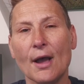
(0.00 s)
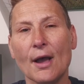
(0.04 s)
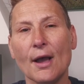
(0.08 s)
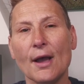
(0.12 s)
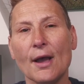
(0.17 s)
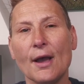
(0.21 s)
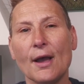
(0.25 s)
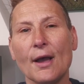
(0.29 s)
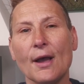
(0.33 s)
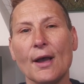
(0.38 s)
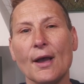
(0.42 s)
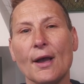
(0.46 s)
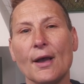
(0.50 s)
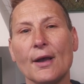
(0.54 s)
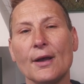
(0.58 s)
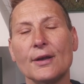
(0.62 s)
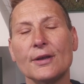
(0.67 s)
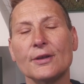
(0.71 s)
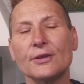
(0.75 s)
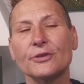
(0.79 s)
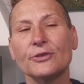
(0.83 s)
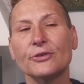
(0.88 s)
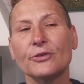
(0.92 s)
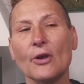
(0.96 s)
Uh,
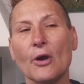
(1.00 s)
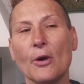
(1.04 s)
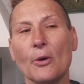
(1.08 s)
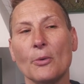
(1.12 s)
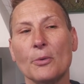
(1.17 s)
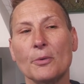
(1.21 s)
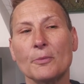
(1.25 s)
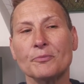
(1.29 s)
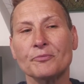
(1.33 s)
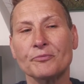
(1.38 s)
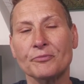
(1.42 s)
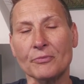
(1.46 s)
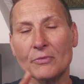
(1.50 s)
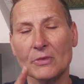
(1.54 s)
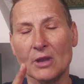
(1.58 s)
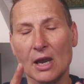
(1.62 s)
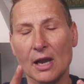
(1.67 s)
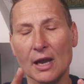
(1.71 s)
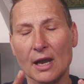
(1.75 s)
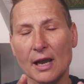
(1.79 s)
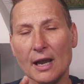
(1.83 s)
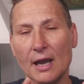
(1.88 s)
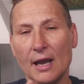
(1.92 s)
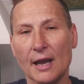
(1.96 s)
so,
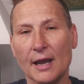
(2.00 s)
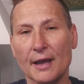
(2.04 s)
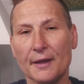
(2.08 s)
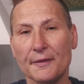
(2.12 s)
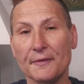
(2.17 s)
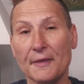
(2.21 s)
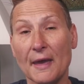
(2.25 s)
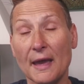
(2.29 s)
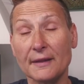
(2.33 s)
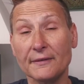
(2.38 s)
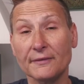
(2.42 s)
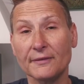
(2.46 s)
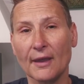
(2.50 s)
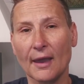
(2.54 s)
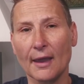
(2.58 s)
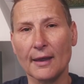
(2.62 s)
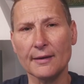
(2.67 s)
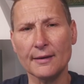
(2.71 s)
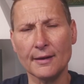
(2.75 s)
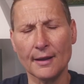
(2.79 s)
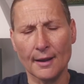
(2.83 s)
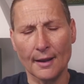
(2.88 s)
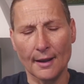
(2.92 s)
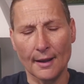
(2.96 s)
that
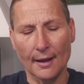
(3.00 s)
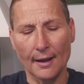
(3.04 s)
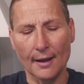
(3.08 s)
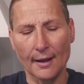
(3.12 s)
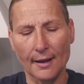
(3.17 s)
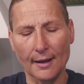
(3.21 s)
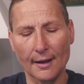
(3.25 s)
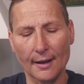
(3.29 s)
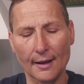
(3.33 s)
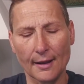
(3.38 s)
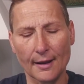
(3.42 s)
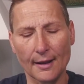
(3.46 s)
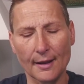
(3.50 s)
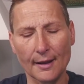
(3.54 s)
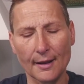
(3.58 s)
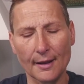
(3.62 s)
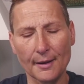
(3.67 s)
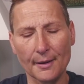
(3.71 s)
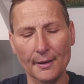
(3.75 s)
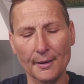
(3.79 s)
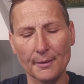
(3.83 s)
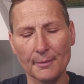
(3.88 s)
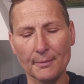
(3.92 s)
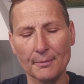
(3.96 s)
said,
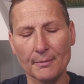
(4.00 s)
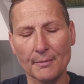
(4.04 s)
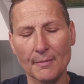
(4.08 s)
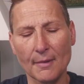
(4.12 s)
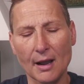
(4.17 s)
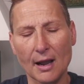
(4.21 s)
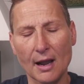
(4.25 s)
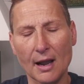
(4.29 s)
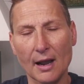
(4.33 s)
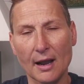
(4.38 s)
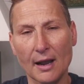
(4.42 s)
um,